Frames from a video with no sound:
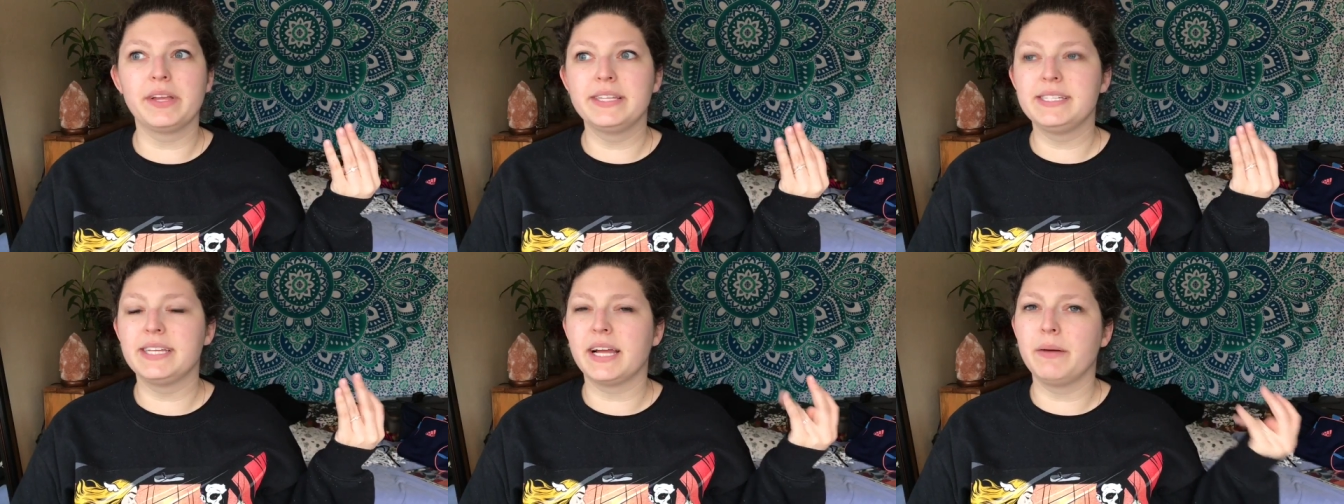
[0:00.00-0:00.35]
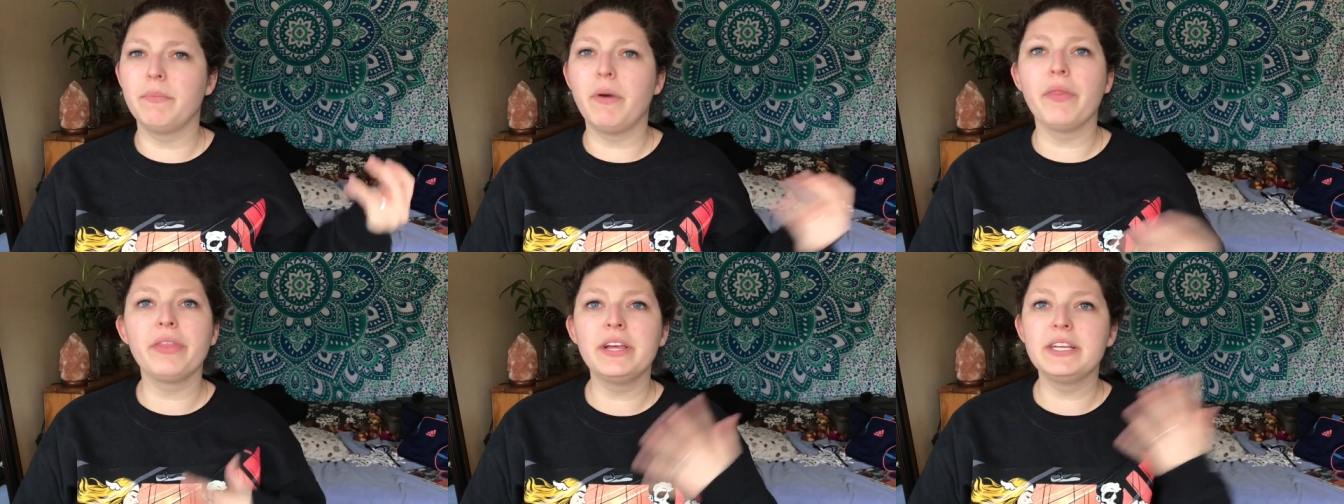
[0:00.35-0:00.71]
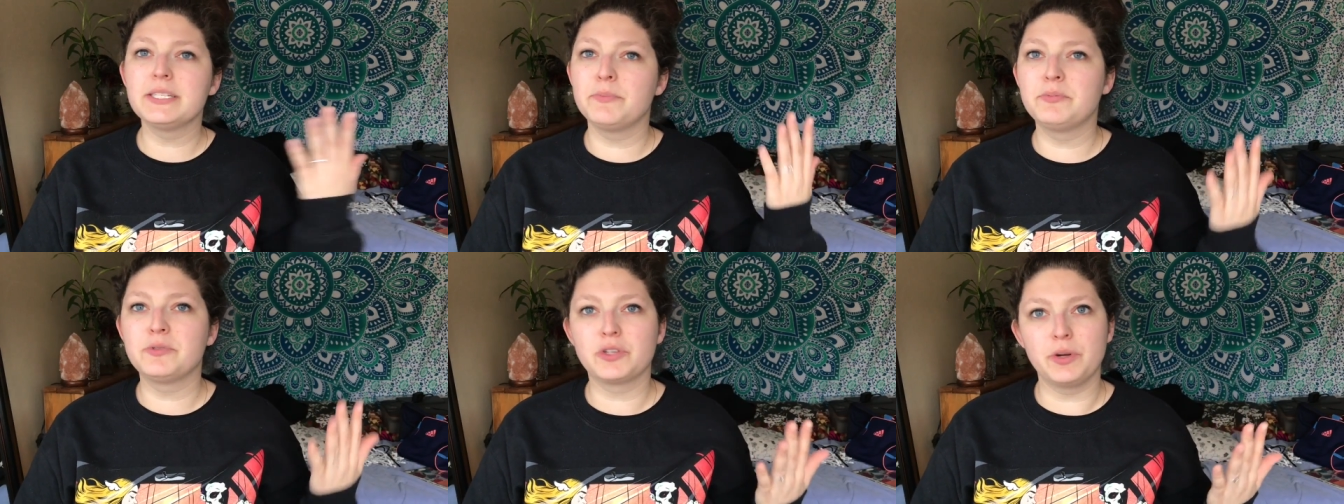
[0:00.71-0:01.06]
it's like a monthly
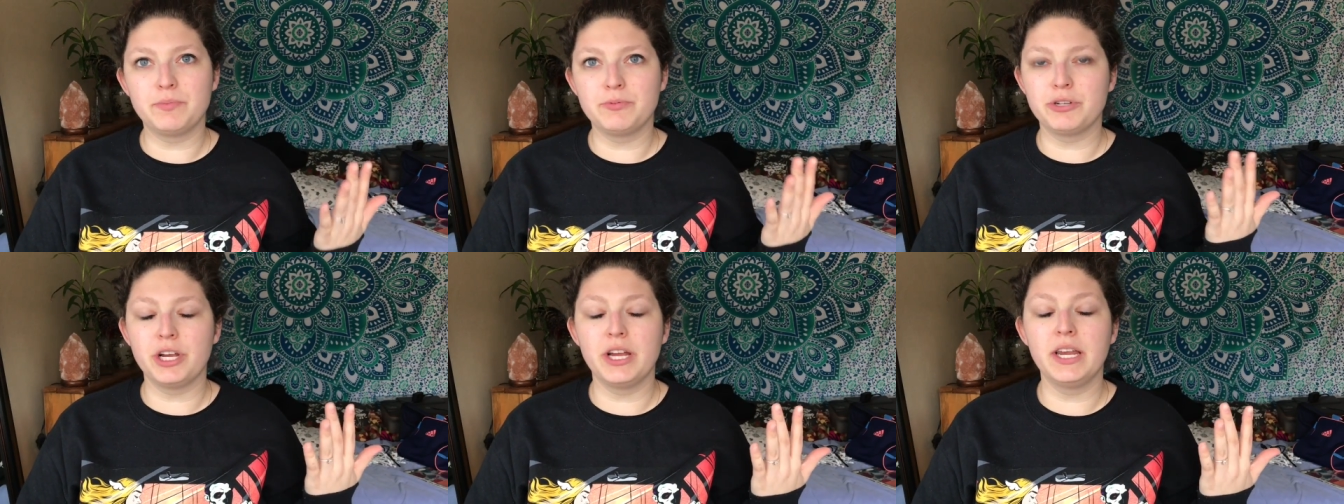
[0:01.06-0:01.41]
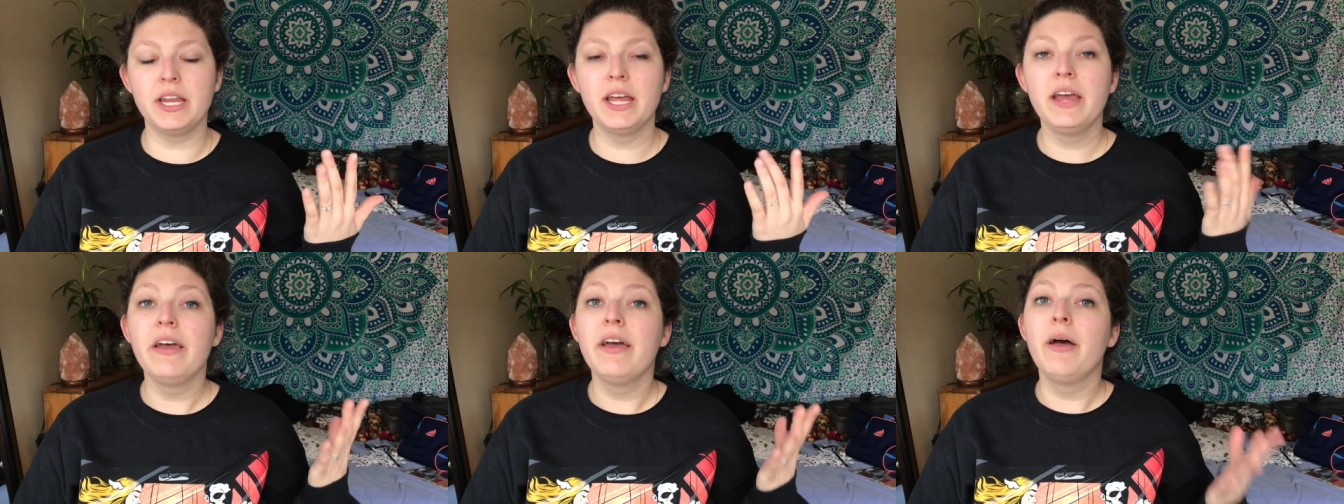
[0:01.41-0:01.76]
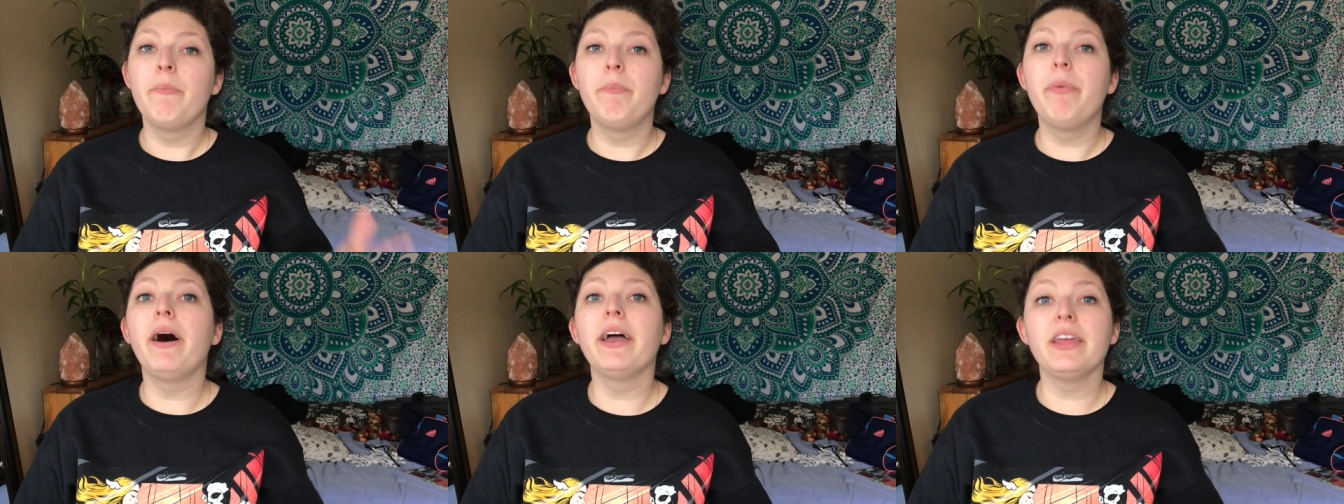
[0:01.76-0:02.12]
subscription,
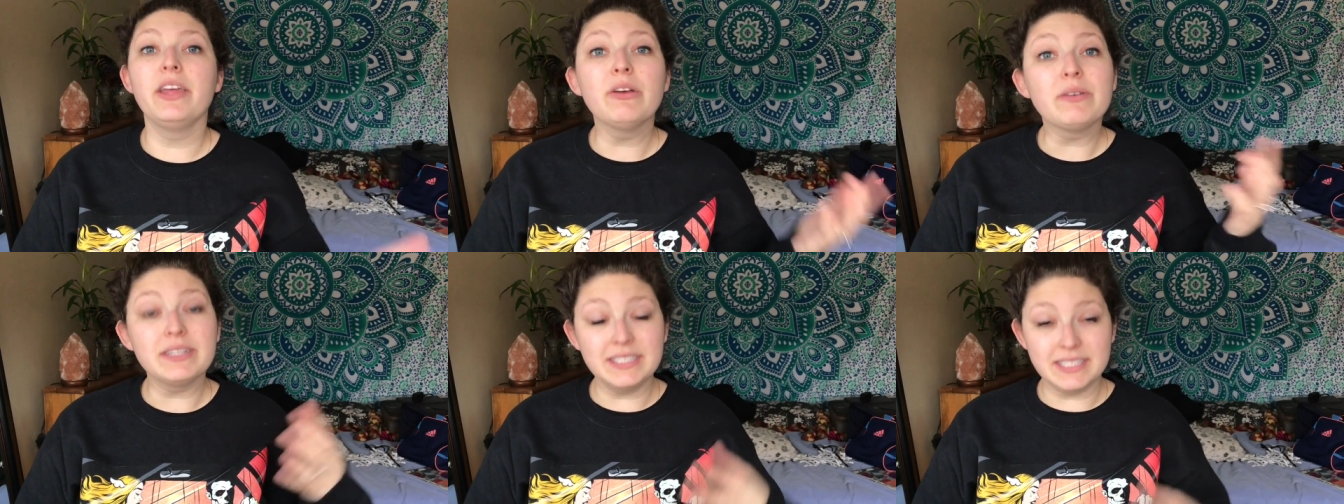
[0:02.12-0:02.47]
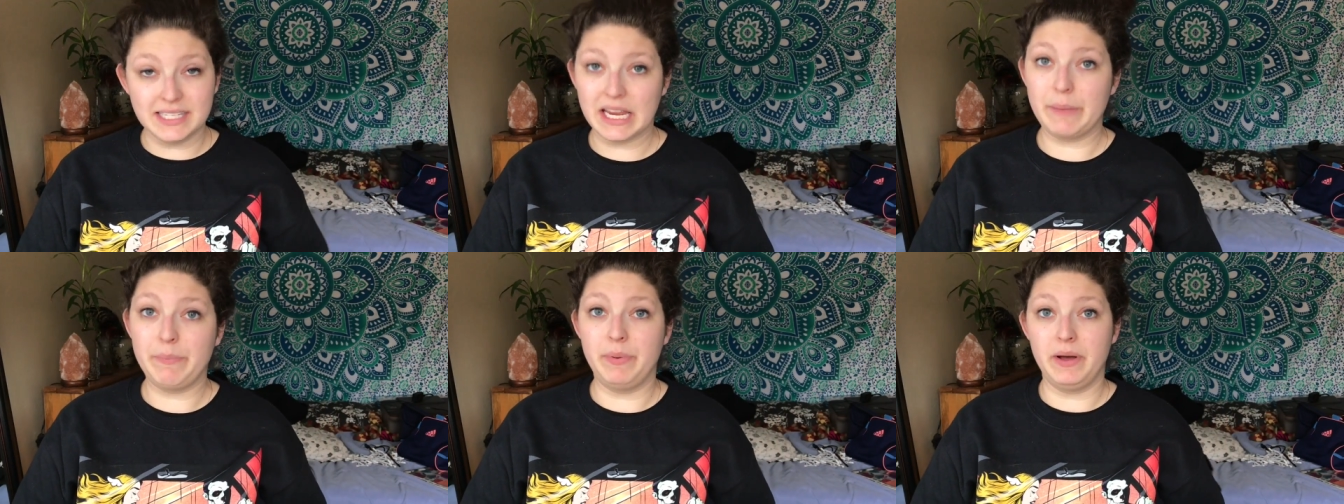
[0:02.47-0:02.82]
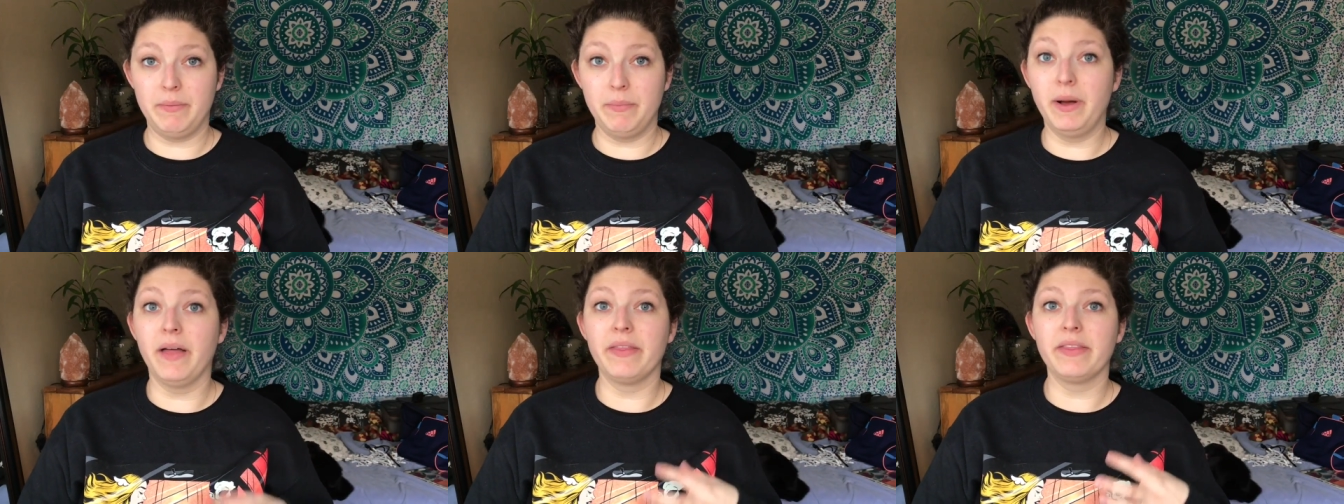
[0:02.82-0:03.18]
but you can skip
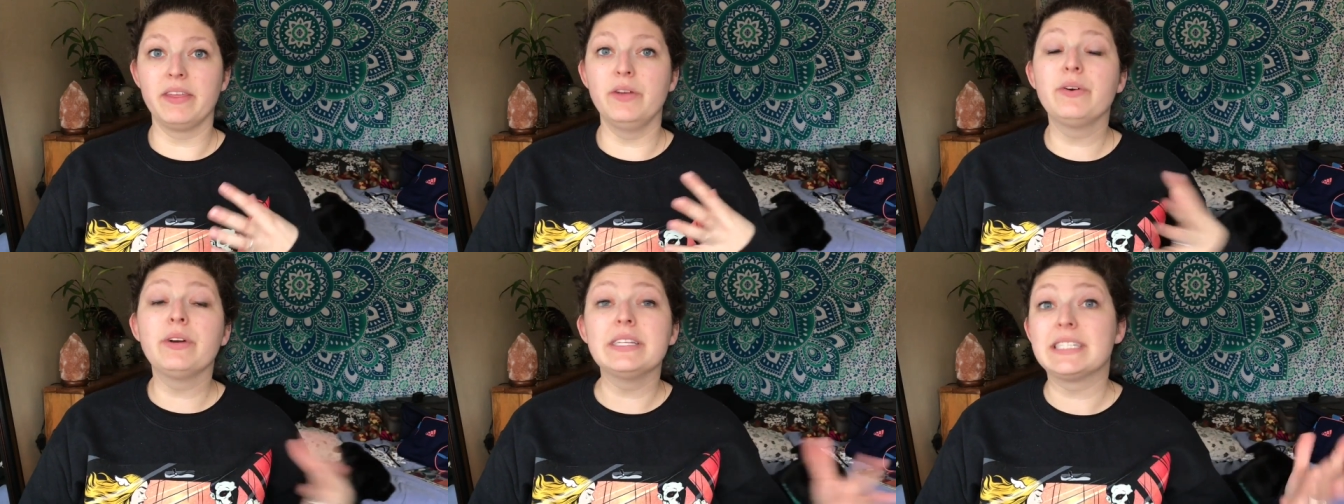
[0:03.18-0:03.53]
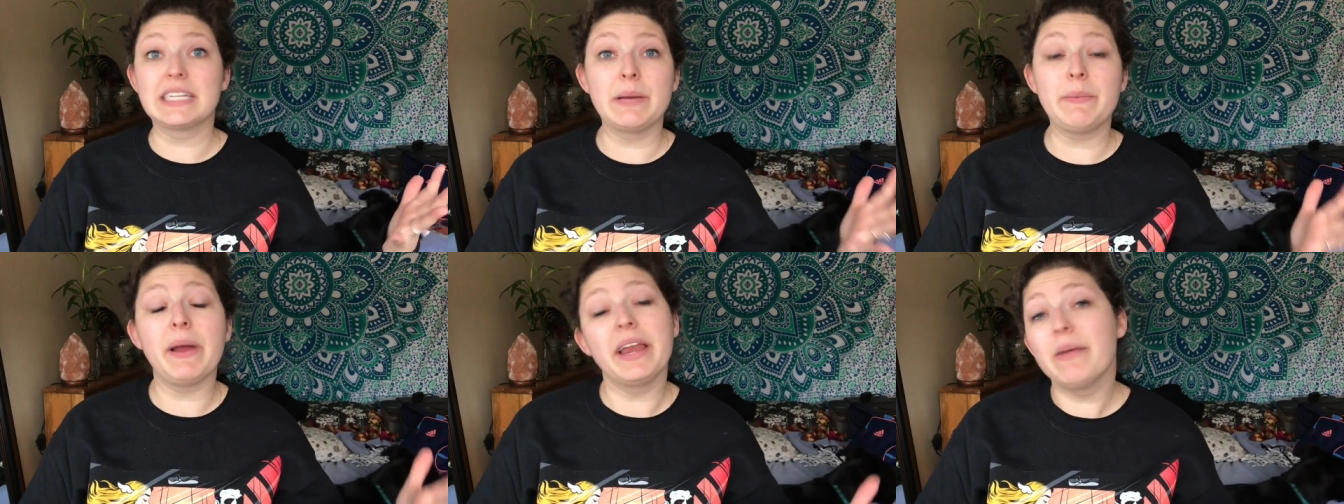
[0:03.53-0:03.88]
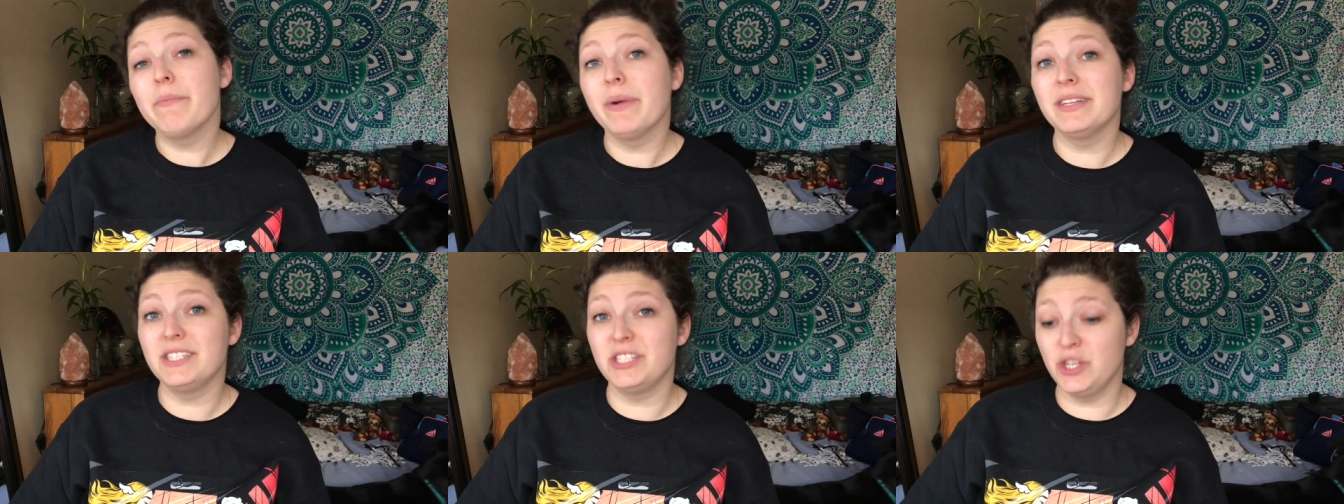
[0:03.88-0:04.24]
a month. You can skip
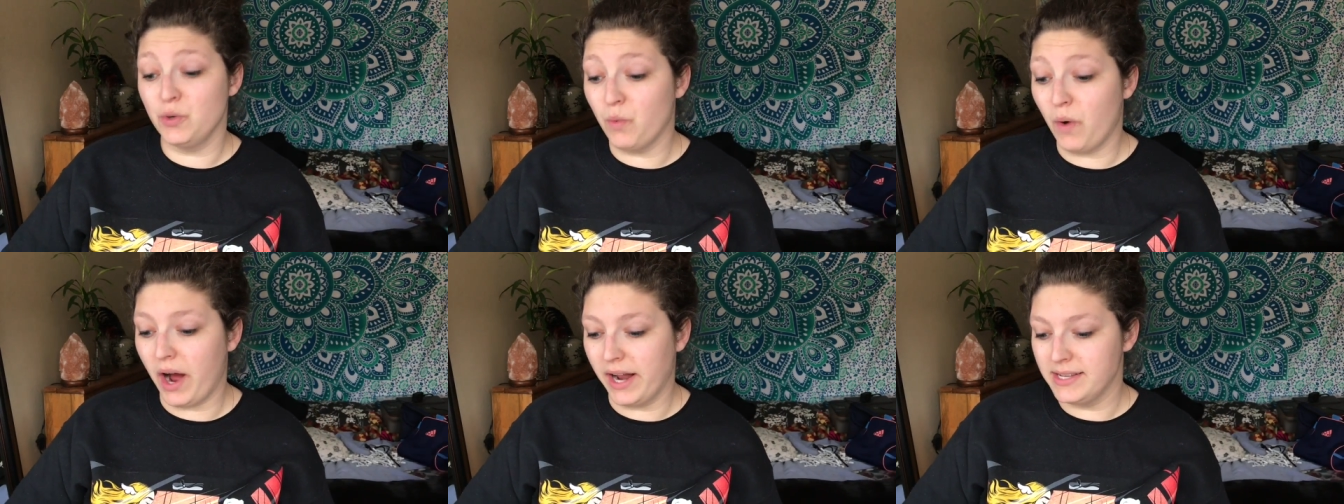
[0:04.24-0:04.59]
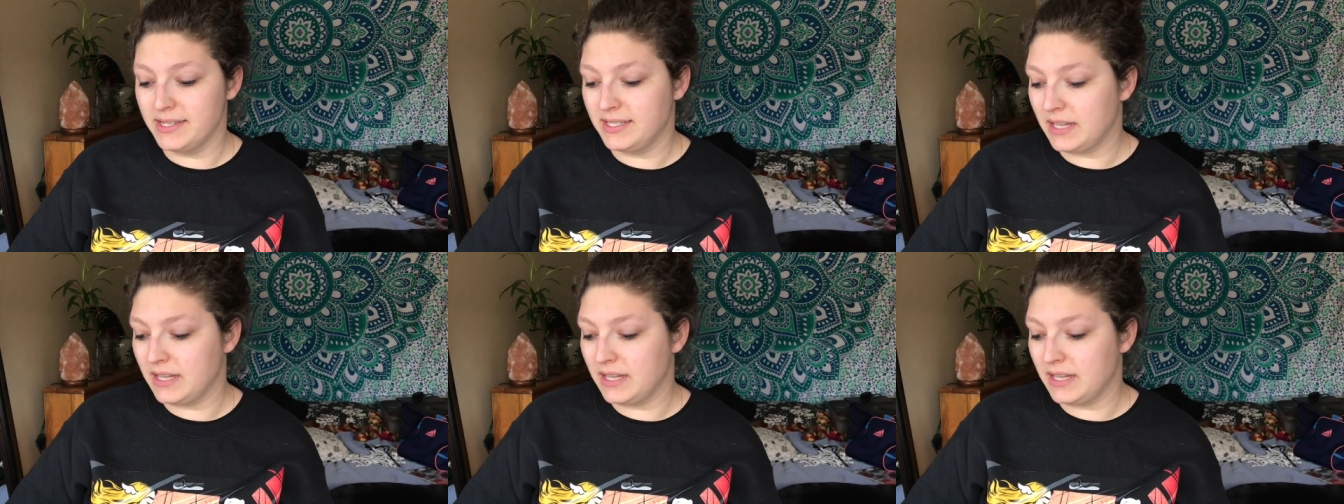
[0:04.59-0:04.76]
any months you want.